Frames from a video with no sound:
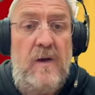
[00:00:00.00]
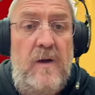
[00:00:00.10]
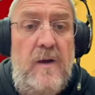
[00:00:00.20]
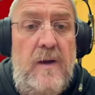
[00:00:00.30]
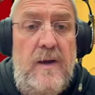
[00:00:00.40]

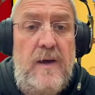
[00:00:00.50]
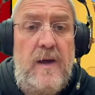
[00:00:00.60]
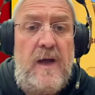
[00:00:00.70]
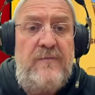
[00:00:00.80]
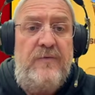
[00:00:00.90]
I
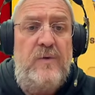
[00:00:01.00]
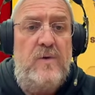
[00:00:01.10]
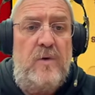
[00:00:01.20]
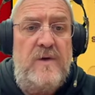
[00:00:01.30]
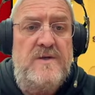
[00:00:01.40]
have a few
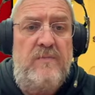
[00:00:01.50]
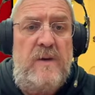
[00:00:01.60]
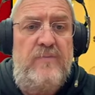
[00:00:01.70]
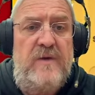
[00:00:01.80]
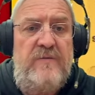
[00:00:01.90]
coins in my
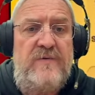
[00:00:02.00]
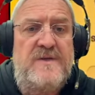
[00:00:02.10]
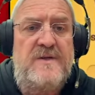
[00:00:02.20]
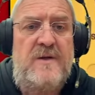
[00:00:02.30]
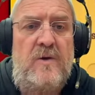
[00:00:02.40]
brief
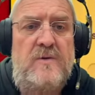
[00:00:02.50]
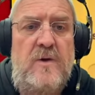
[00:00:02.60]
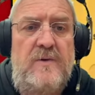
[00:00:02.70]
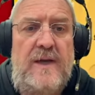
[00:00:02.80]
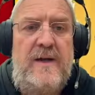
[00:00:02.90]
visit to Gibraltar
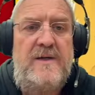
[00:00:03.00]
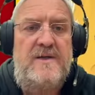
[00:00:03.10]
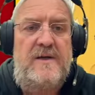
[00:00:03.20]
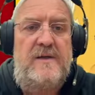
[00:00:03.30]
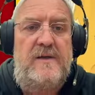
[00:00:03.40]
decades ago.